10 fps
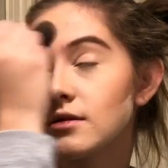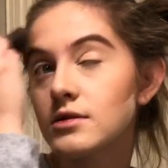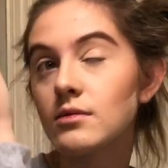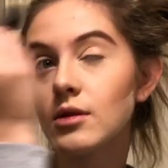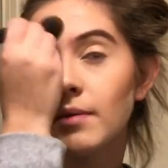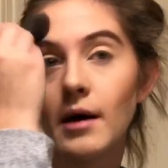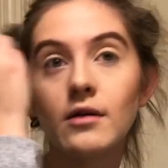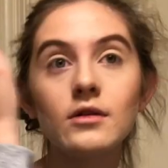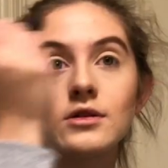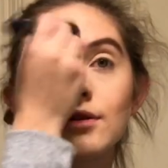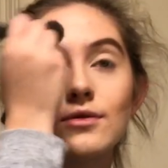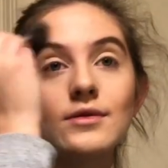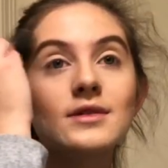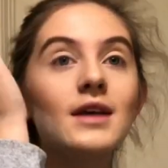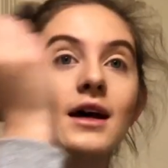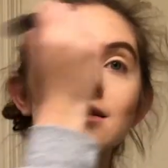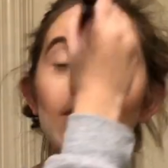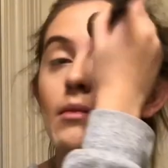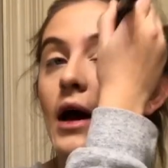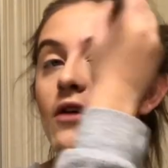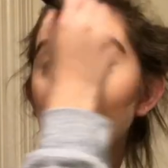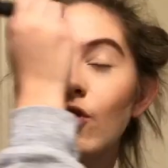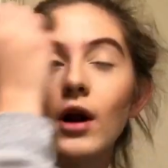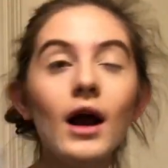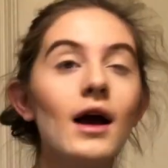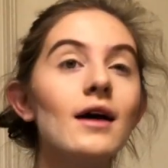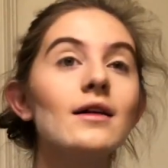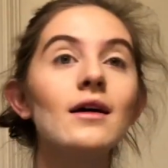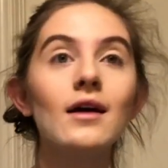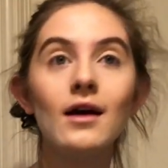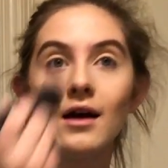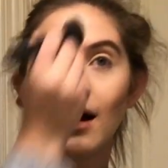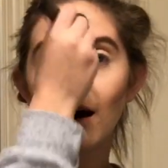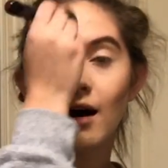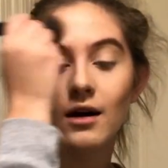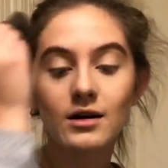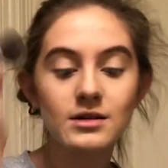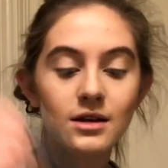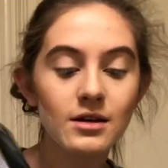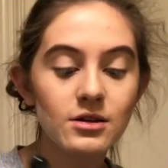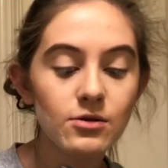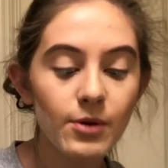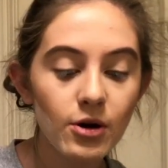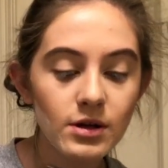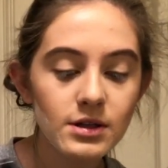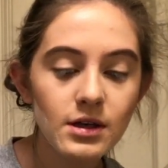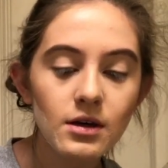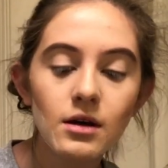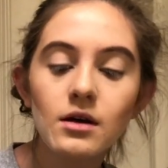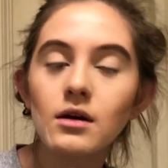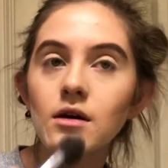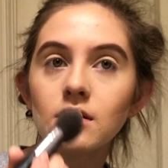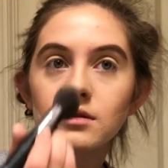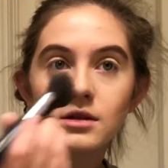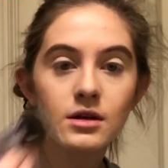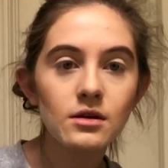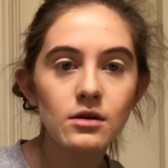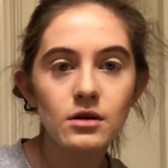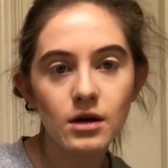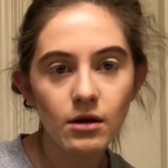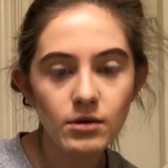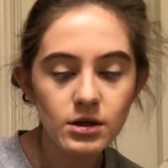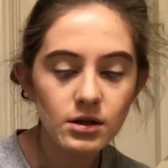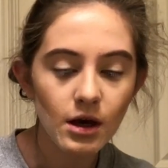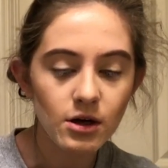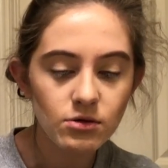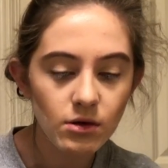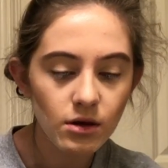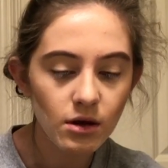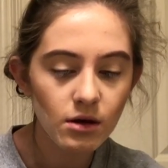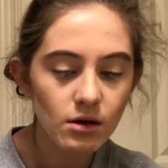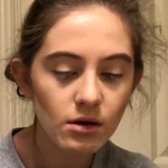use some of the powder to set my forehead because it gets super greasy. See, look, I went into the actual thing.